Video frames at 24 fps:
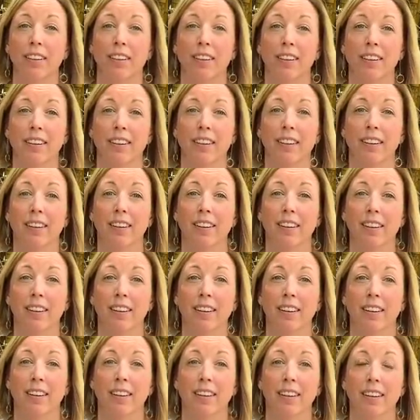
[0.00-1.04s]

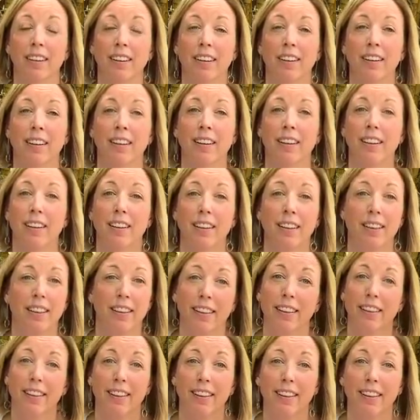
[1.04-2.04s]
Nothing is said.